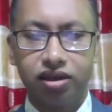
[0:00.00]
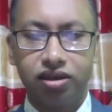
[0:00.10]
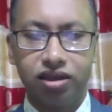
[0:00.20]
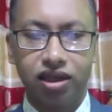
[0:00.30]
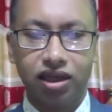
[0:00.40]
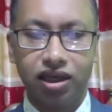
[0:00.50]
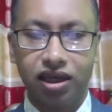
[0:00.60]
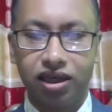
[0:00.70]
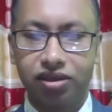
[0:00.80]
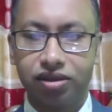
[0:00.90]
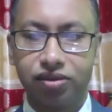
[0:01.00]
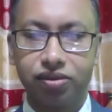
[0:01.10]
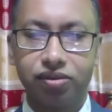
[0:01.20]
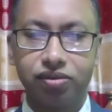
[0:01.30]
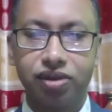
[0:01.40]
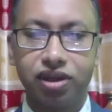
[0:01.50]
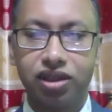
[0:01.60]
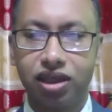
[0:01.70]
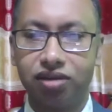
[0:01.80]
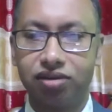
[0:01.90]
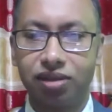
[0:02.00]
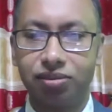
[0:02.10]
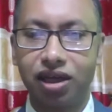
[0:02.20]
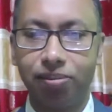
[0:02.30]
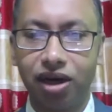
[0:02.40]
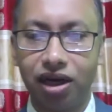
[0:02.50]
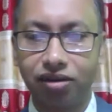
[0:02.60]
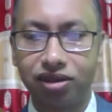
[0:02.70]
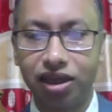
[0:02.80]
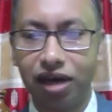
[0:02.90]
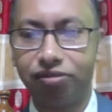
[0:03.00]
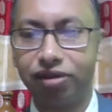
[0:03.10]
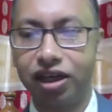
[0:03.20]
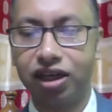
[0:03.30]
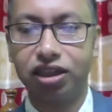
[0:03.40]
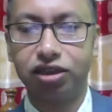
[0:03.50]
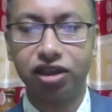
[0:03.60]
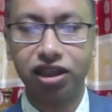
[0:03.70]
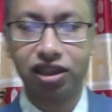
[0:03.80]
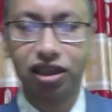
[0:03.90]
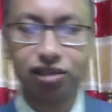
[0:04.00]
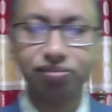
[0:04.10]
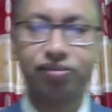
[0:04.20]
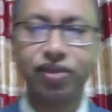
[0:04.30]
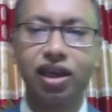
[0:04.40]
Today, I like to tell you something about African literature.